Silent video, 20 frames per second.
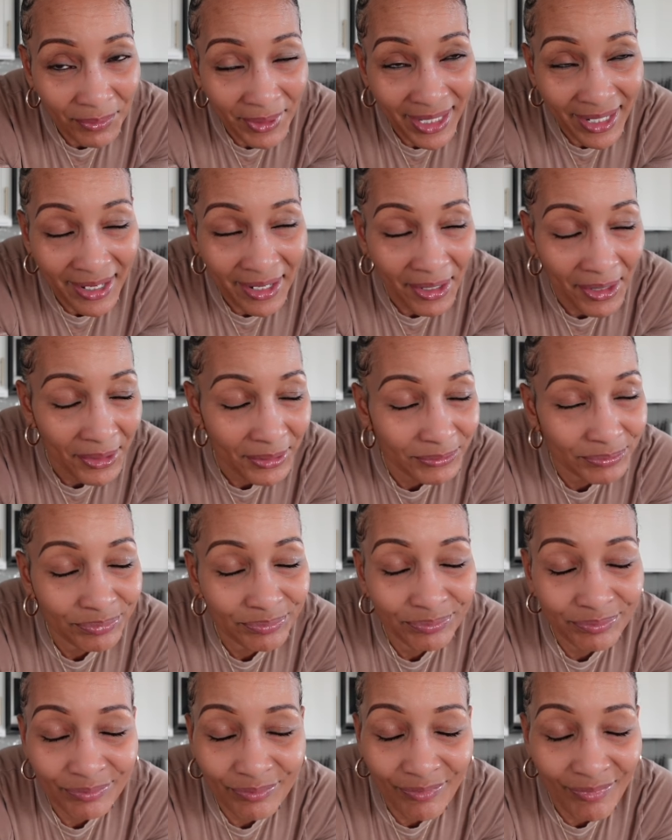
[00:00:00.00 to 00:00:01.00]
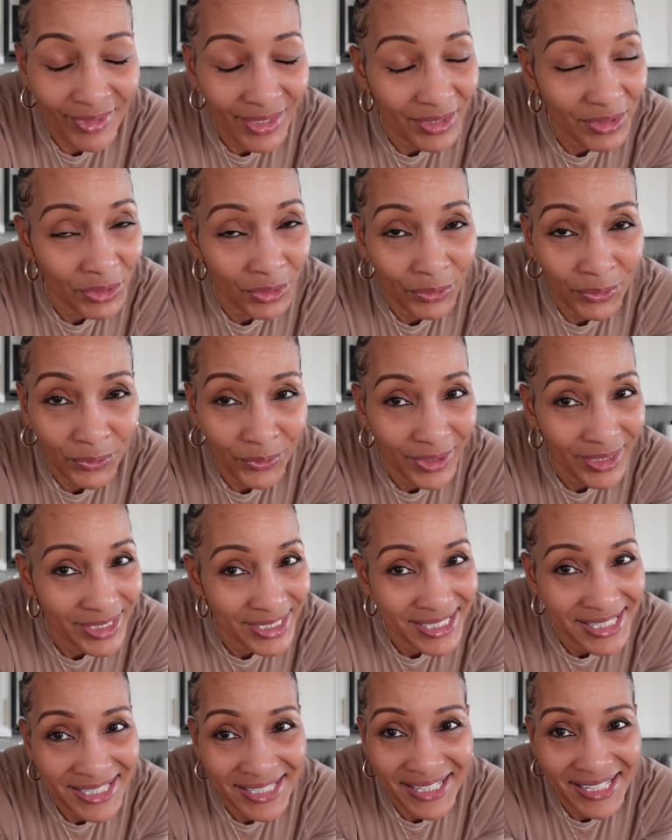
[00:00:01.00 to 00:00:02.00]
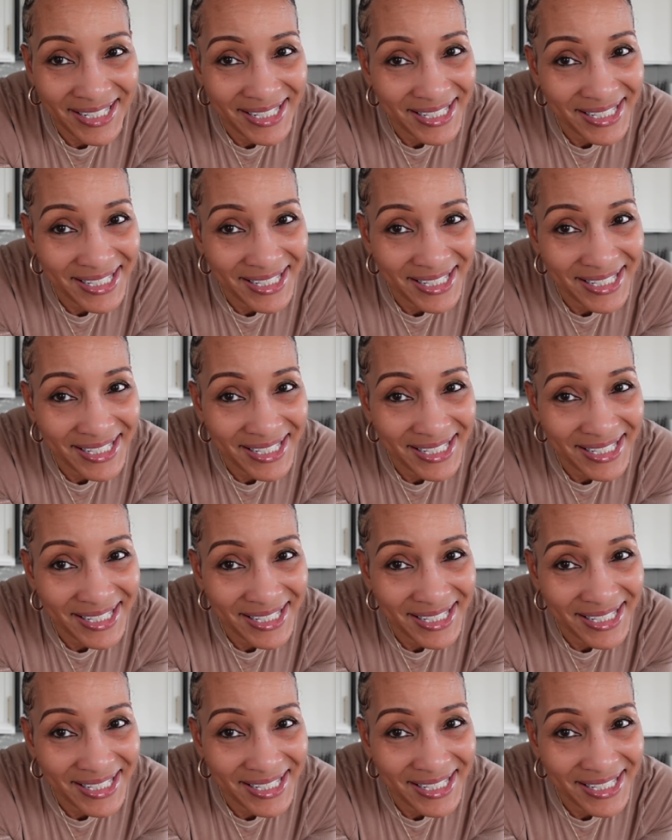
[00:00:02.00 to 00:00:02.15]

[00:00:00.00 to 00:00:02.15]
around, your girl is